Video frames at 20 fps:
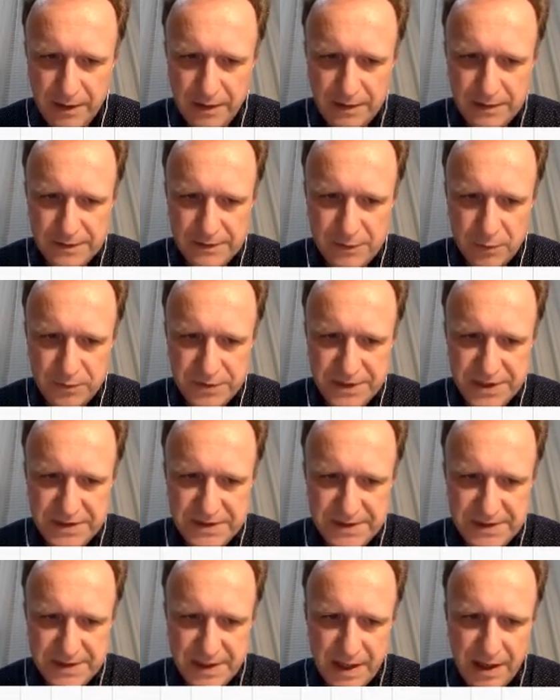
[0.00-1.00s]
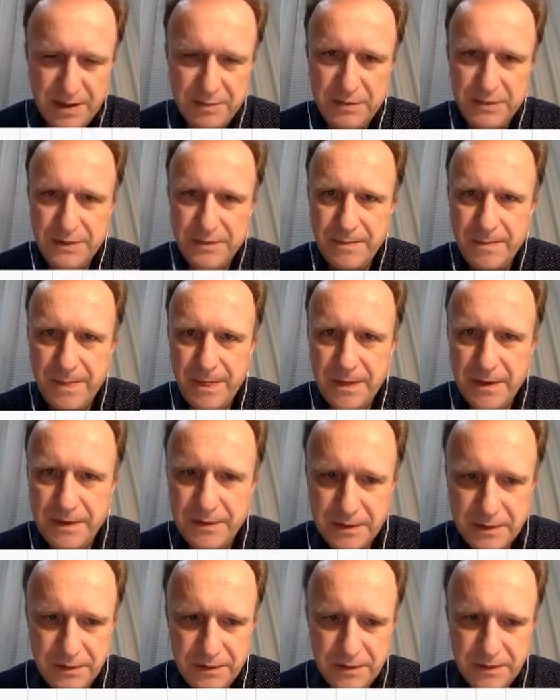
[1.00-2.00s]
So this time,
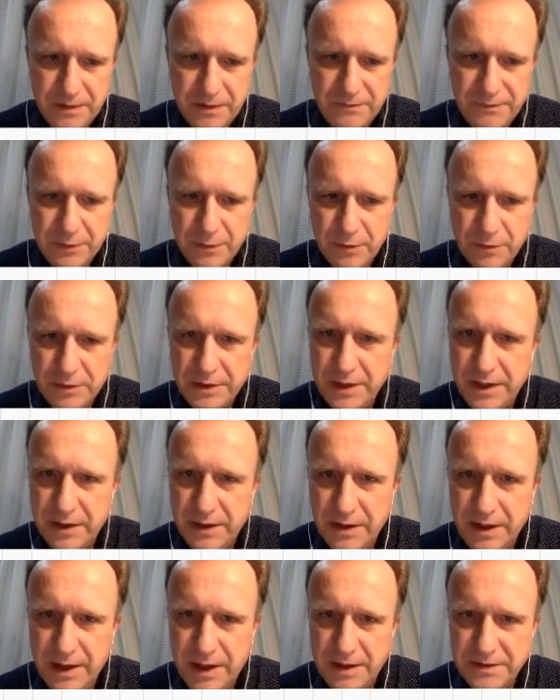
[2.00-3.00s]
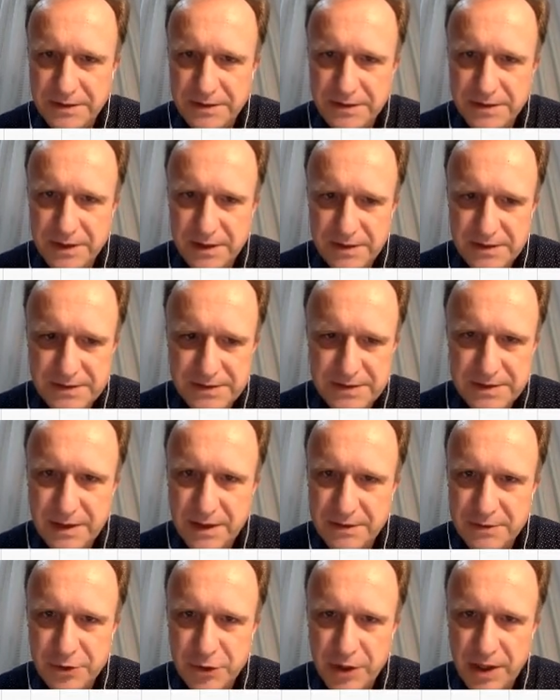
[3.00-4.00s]
if you look at this
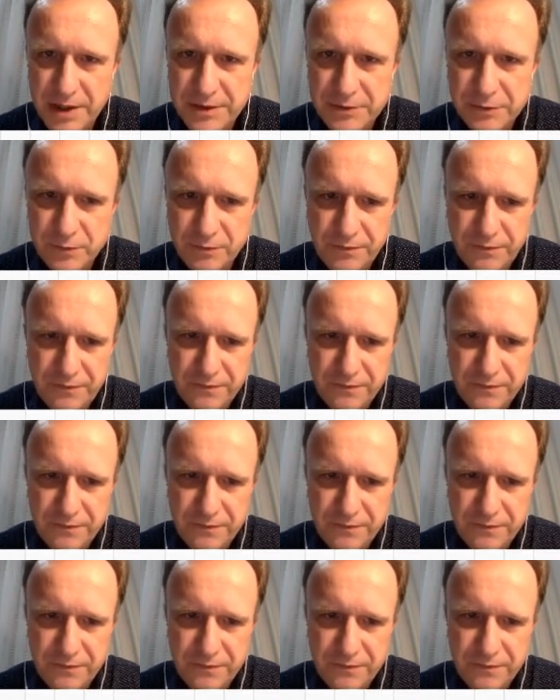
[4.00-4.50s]
and try to